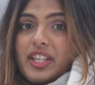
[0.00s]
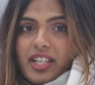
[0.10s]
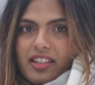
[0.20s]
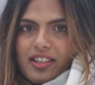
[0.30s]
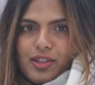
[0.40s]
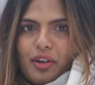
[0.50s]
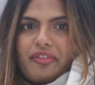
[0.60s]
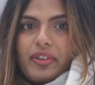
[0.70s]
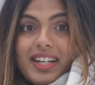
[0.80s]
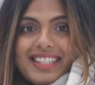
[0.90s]
years
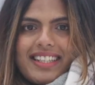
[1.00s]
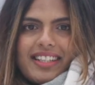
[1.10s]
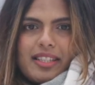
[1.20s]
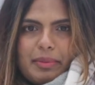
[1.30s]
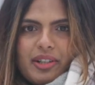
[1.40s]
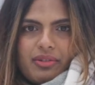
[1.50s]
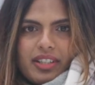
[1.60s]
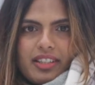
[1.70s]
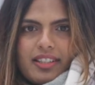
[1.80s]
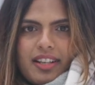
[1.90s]
of working
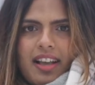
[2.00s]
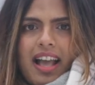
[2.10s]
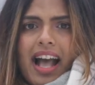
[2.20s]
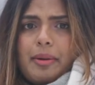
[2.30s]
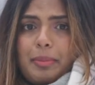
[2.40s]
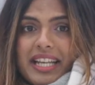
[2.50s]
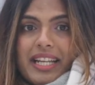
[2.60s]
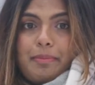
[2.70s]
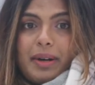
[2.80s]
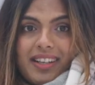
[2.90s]
experience and
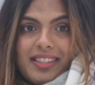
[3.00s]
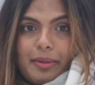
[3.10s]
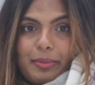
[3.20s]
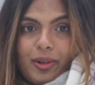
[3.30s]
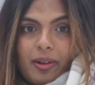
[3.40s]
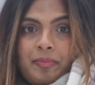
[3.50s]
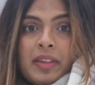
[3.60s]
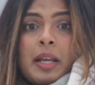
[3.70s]
played basketball